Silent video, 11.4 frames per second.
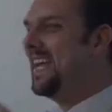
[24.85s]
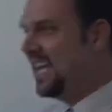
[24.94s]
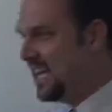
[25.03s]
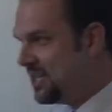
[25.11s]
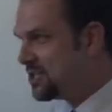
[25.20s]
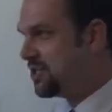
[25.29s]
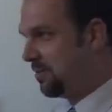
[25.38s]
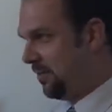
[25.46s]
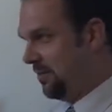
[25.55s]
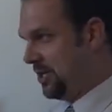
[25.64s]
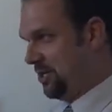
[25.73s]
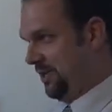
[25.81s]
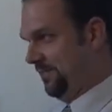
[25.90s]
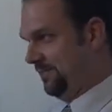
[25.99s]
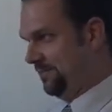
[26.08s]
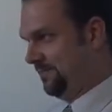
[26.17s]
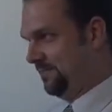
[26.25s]
is the provision.
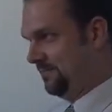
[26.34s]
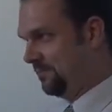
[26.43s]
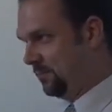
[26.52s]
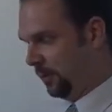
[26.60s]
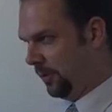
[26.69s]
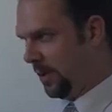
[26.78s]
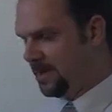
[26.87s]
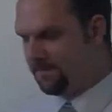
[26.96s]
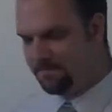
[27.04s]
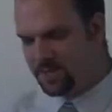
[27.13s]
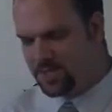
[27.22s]
Okay?